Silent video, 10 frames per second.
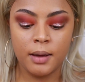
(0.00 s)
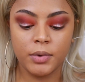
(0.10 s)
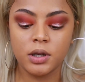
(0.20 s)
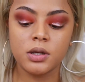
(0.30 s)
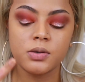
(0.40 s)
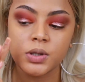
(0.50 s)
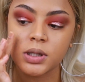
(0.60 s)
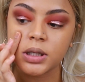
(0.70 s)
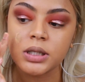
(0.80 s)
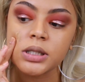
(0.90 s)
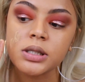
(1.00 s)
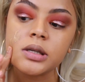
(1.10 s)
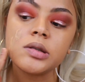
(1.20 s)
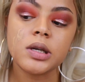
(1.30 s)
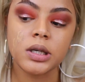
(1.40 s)
I'm gonna use this
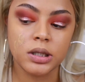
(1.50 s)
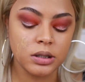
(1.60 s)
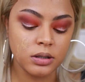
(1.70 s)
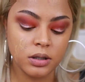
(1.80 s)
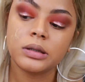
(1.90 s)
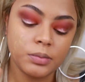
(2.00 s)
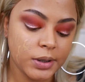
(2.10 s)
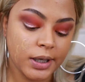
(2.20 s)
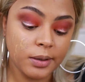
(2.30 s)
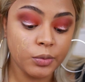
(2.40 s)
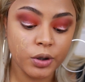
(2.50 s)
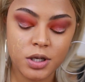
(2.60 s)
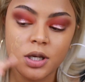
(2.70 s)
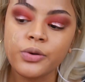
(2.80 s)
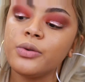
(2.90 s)
and apply more
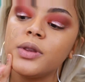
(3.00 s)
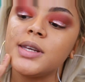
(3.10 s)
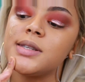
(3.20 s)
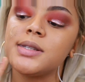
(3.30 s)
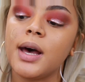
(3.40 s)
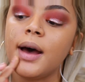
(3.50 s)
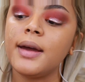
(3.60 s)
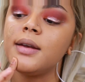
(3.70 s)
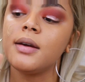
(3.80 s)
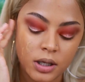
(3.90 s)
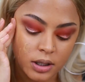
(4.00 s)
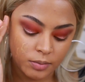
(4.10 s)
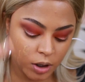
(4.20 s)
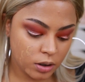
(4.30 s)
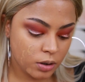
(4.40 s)
to this side, and
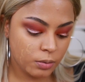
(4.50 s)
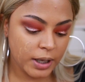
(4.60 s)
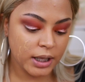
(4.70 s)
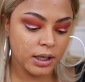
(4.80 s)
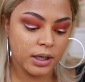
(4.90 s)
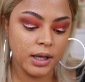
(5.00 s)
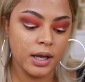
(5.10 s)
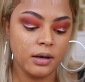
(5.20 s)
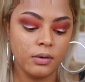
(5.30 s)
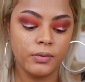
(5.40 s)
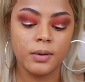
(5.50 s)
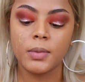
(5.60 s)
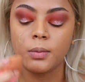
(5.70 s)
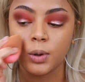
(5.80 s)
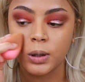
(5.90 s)
I'm gonna go back in again with
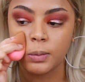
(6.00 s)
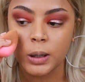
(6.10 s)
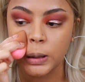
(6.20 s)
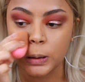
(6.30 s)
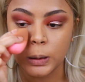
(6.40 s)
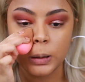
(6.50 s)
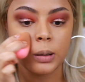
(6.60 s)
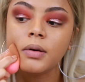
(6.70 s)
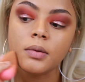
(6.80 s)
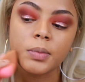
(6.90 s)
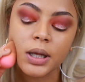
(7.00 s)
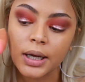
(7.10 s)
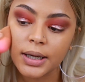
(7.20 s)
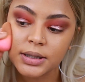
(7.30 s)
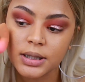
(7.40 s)
my Beauty Blender,
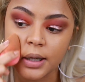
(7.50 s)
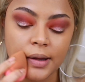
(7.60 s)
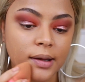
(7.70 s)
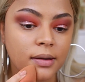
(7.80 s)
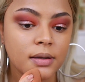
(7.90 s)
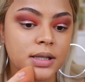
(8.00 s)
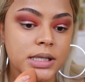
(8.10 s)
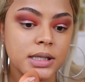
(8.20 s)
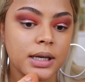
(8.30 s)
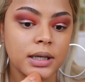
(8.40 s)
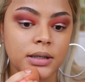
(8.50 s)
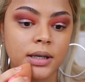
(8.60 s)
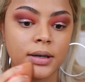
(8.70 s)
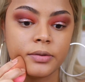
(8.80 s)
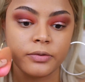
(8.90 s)
apply till I get the
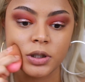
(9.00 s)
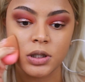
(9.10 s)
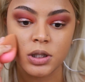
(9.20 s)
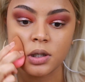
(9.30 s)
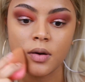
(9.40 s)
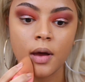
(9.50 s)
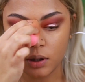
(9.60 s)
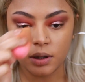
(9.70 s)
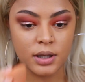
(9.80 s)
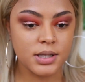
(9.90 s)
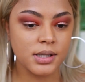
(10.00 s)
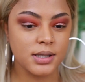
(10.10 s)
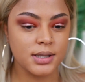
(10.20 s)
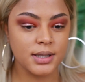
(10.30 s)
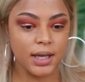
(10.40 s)
desired coverage. This
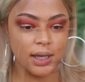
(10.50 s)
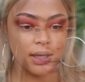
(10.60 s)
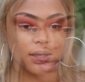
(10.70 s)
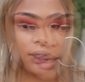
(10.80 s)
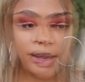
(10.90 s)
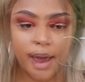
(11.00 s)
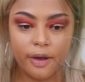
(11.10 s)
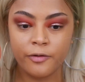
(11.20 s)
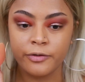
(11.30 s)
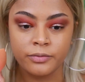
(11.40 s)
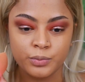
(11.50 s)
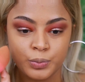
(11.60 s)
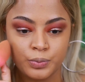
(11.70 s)
is sick. I have